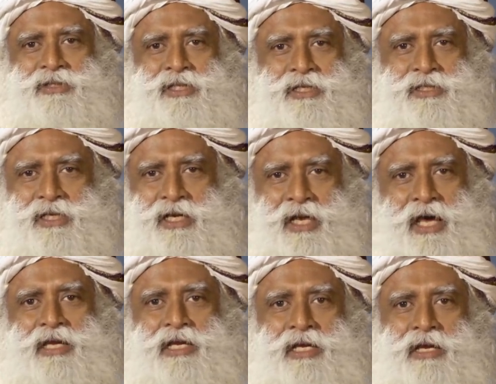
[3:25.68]
things that
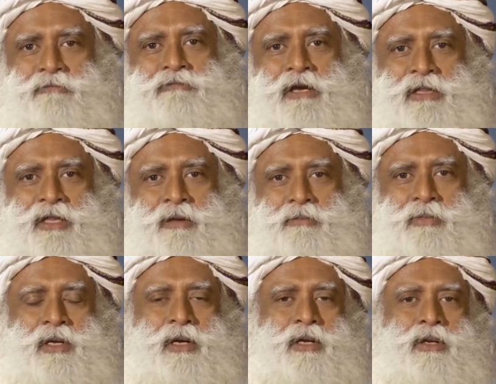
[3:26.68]
directly affect them,
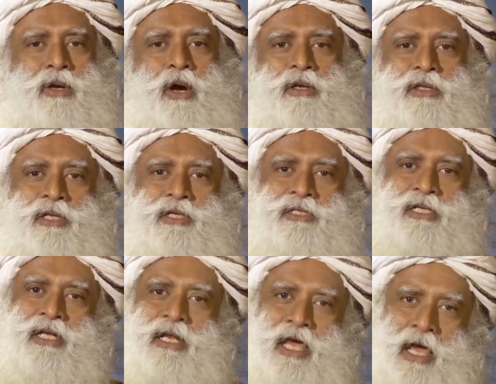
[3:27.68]
not things
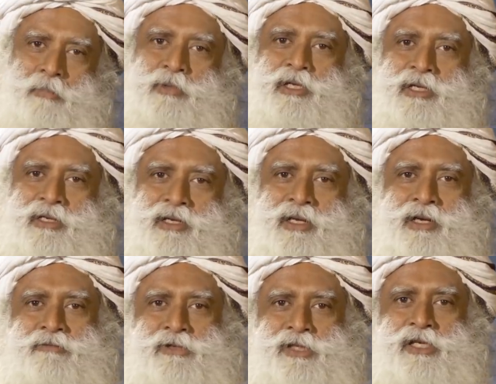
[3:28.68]
that are happening
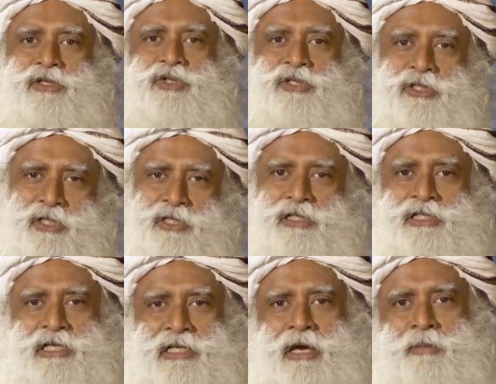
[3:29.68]
which are
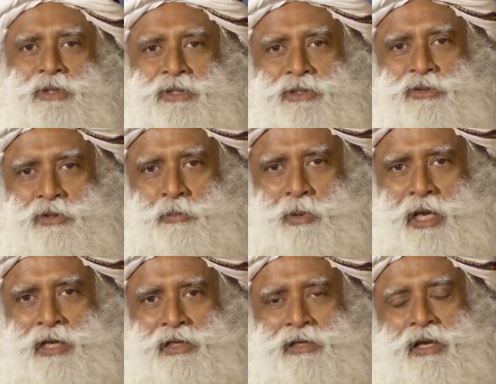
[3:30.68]
seriously damaging to the
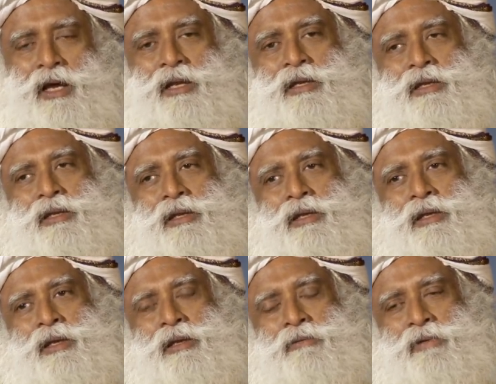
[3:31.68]
planet. And
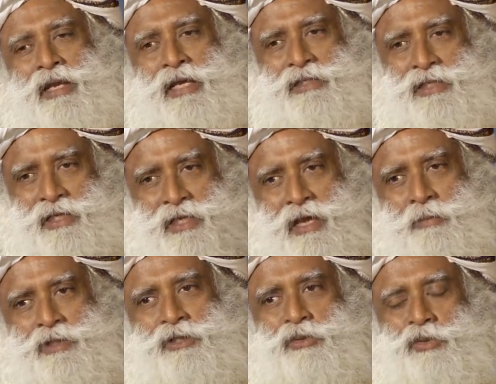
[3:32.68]
when I say
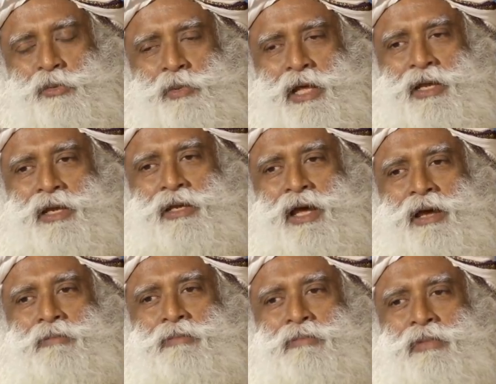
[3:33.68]
damaging to the planet,
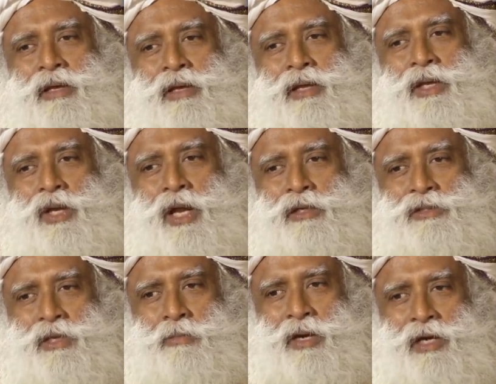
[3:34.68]
I'm not
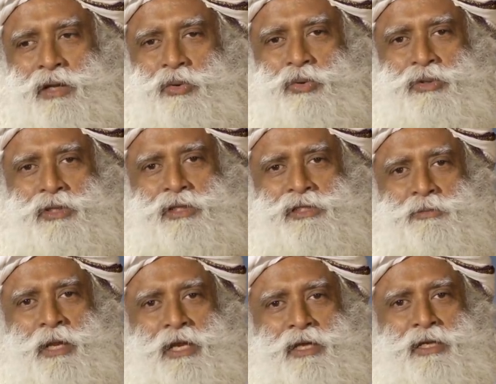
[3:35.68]
somebody who thinks
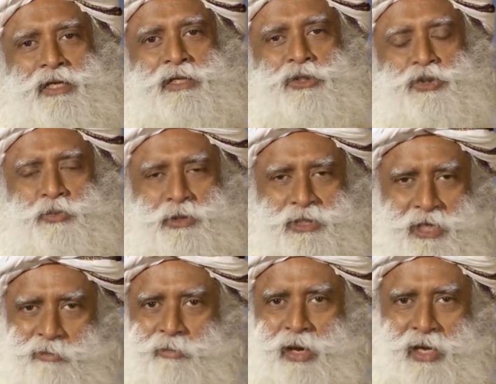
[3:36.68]
planet needs to be
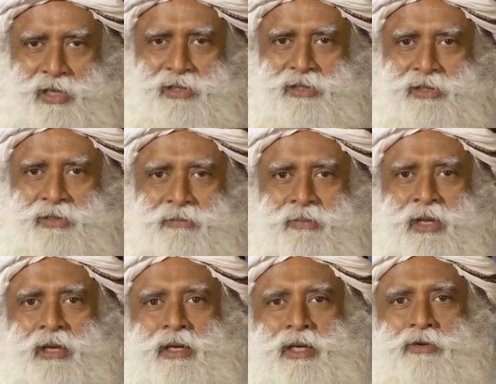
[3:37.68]
saved by us.
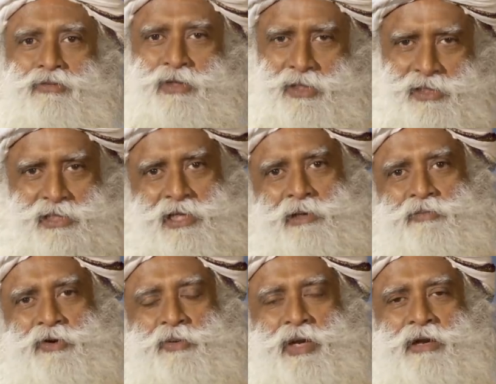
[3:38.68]
If we just sleep
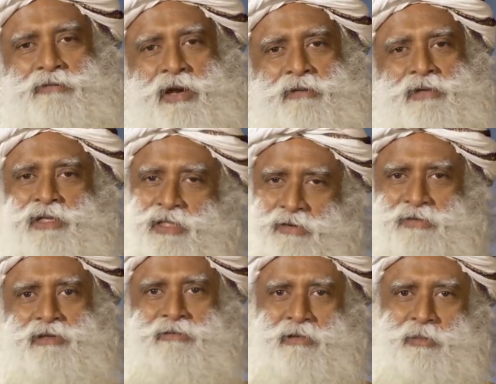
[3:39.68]
for twenty-five years,
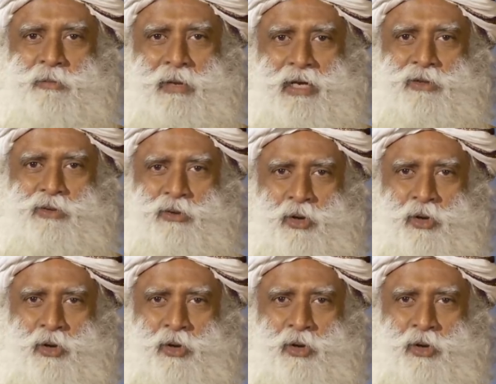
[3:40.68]
everything will be back to